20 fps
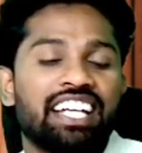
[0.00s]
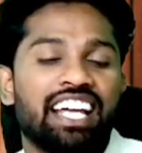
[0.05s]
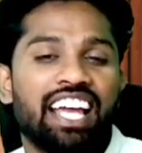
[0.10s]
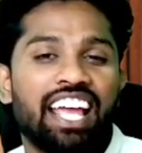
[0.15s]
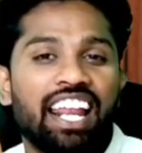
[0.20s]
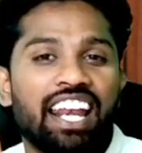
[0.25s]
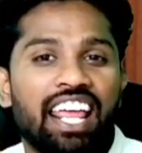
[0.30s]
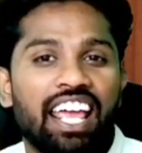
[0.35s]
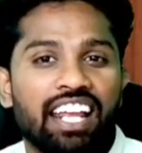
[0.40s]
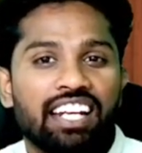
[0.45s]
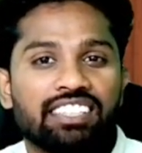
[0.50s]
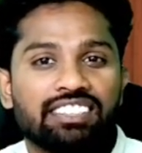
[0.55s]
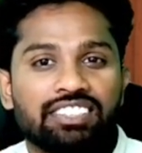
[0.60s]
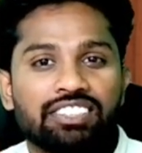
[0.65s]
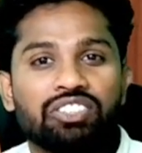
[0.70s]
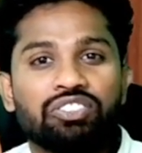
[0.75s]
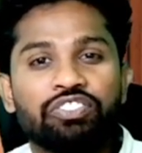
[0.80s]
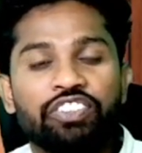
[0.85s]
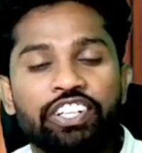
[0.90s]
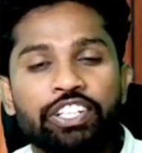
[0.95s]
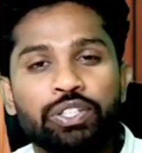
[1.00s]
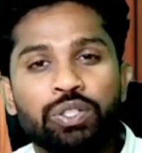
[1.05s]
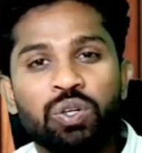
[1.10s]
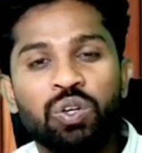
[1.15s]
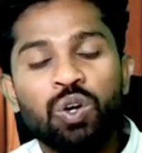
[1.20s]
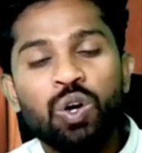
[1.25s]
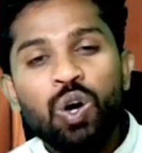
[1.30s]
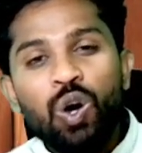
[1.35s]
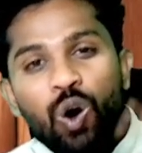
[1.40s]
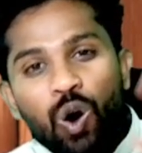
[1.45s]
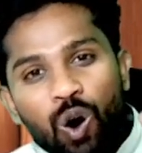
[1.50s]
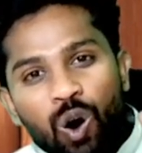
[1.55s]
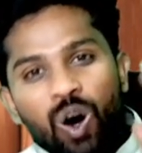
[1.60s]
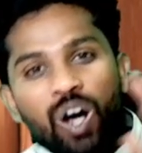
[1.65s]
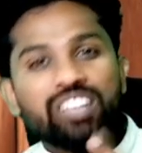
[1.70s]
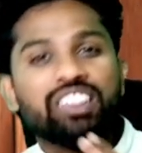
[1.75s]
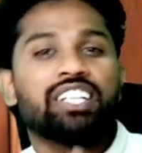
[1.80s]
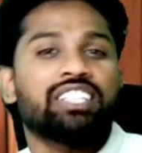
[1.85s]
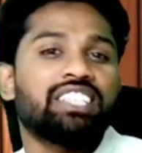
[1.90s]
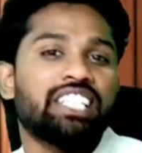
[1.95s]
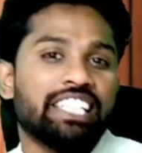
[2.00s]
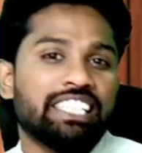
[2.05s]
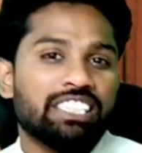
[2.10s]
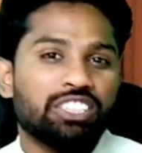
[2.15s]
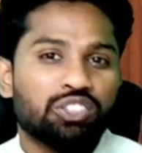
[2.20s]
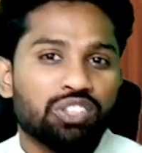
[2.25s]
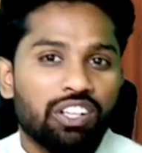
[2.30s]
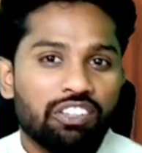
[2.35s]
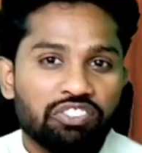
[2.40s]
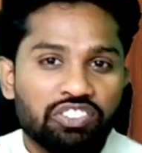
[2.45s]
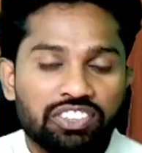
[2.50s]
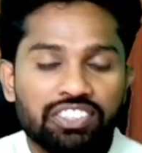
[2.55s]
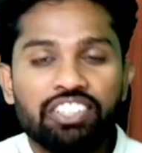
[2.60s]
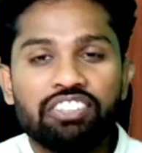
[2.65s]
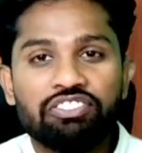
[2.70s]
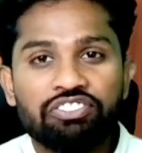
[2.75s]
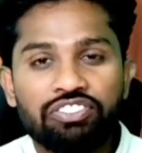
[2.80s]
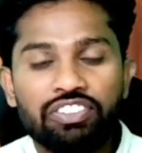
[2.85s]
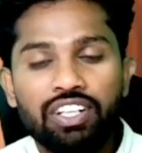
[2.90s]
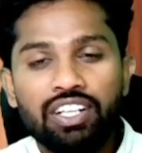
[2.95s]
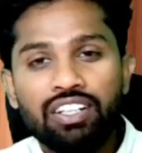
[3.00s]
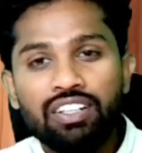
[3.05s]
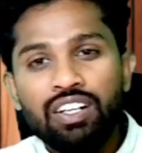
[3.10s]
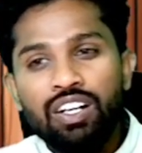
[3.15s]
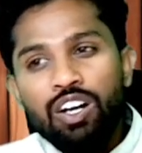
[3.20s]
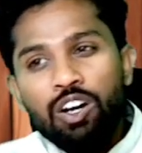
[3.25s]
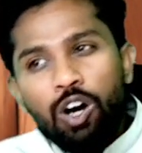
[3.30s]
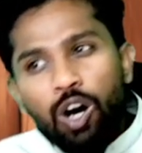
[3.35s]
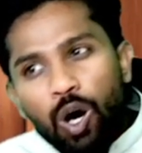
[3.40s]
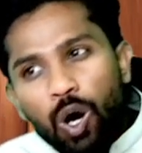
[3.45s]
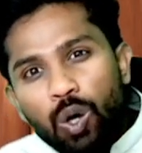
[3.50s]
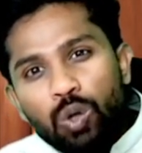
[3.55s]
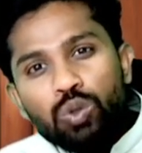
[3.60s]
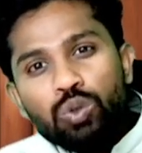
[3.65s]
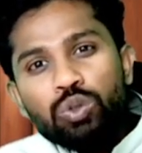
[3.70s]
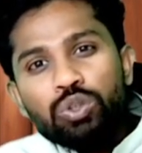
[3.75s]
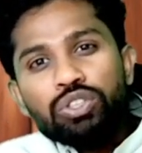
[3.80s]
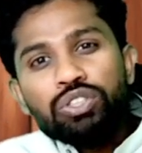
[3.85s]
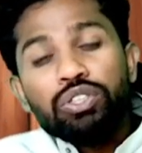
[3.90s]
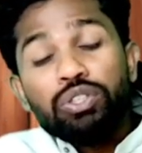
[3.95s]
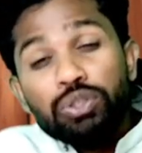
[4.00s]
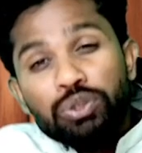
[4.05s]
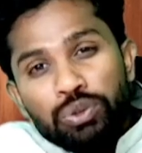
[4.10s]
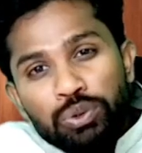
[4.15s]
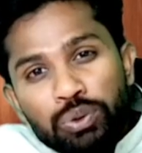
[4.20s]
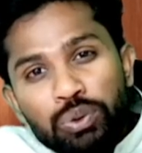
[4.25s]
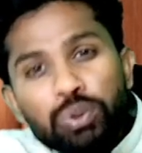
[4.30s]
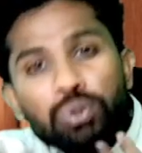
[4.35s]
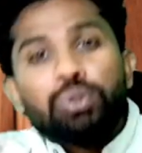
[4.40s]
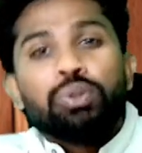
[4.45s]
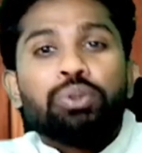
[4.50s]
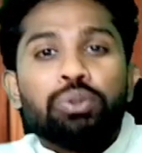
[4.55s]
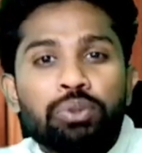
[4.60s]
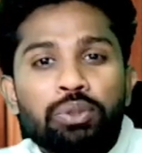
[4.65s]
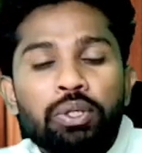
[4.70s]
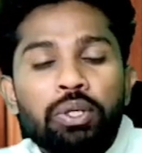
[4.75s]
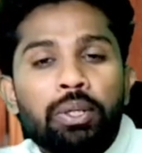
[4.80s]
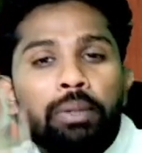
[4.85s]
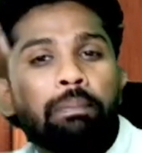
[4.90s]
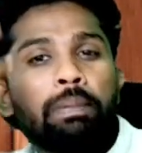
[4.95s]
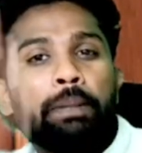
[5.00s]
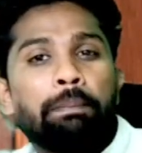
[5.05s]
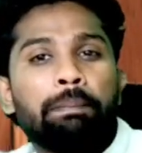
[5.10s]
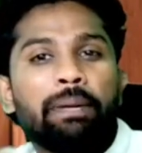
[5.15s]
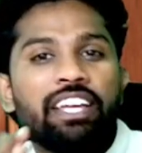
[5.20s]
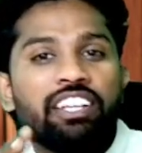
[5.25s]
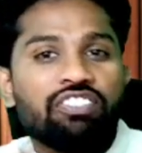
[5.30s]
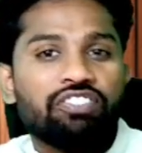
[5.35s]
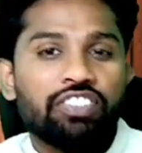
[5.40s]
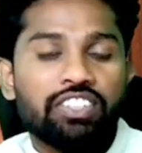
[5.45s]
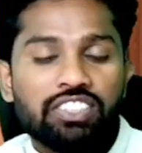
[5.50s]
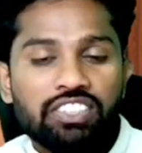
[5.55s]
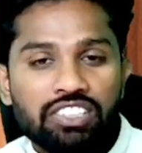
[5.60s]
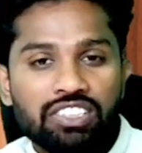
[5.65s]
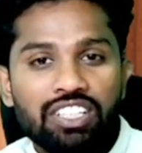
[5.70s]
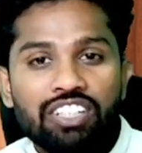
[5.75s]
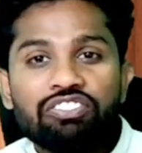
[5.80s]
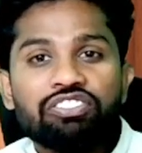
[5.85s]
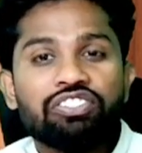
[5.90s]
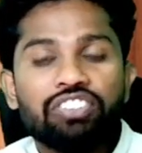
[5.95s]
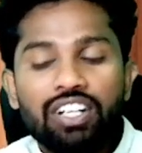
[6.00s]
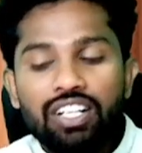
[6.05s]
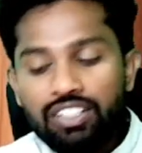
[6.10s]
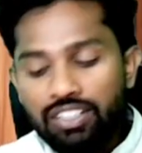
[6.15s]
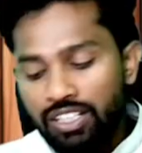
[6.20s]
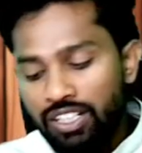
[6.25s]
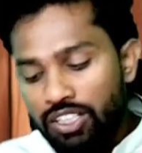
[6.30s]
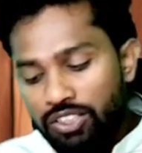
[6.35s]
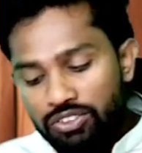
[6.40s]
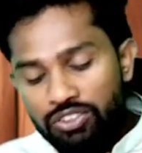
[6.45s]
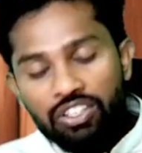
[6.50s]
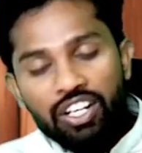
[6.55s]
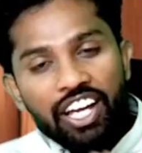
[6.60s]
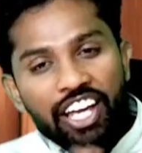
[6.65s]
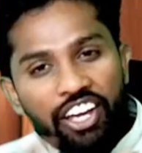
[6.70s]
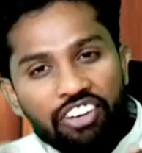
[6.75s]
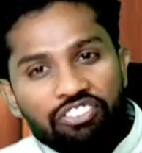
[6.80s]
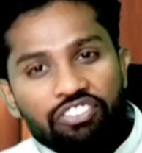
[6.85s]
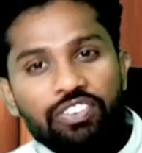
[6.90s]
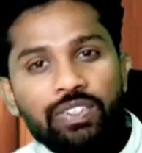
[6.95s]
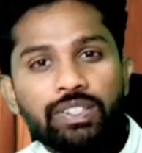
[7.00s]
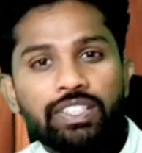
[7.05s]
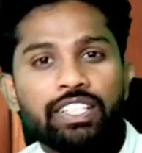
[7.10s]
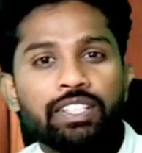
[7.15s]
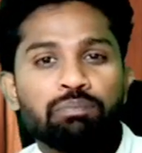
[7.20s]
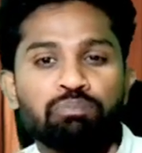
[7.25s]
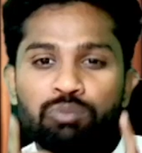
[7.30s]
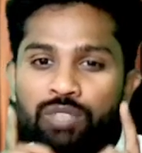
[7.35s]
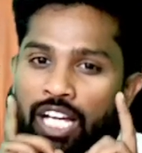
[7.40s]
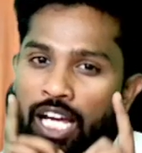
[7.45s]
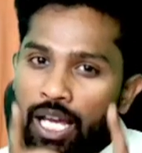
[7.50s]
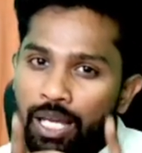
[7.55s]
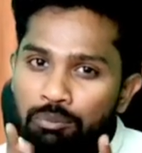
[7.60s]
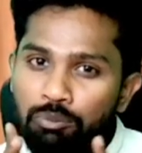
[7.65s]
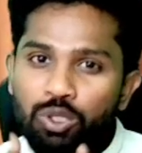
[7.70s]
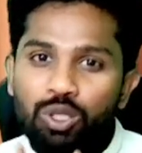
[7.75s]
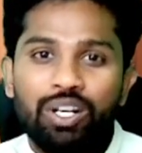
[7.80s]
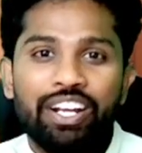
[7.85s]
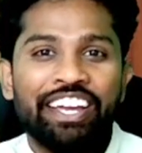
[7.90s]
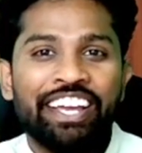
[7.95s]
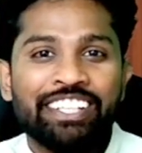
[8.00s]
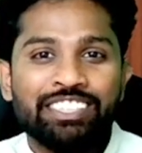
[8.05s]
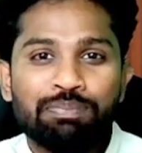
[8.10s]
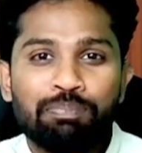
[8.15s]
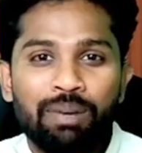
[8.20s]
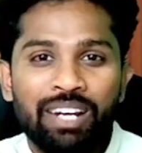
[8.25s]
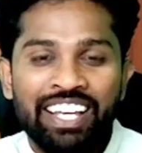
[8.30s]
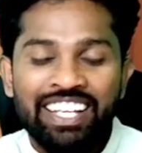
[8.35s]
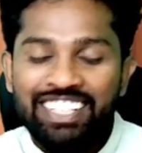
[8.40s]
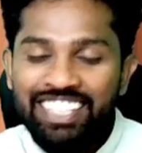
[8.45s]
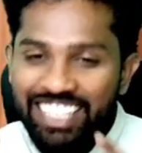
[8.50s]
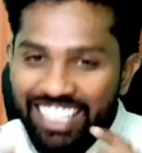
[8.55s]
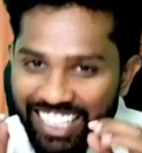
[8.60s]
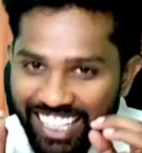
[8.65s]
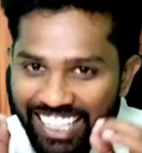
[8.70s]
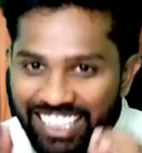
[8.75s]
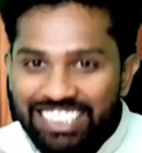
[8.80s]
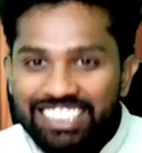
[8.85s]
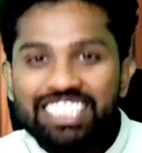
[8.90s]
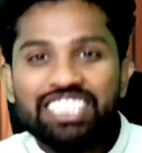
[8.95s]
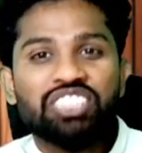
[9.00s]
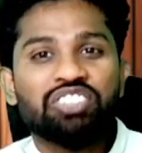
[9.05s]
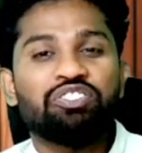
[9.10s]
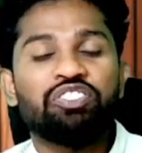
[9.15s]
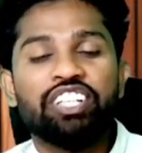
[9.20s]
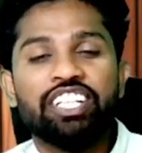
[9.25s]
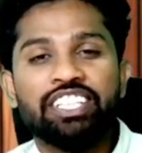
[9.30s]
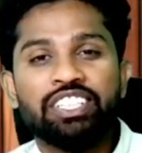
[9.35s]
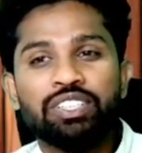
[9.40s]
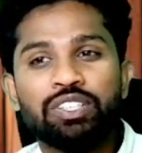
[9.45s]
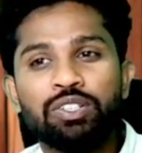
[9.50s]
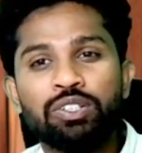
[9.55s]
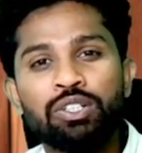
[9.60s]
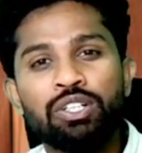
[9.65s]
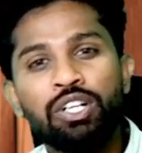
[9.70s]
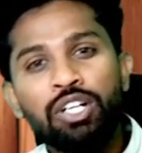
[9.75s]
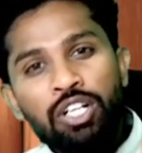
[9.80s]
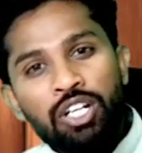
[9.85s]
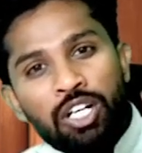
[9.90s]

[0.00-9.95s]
analysis video on the trends of CFR. How could you prepare for CFR? So everything I'm gonna explain in this video.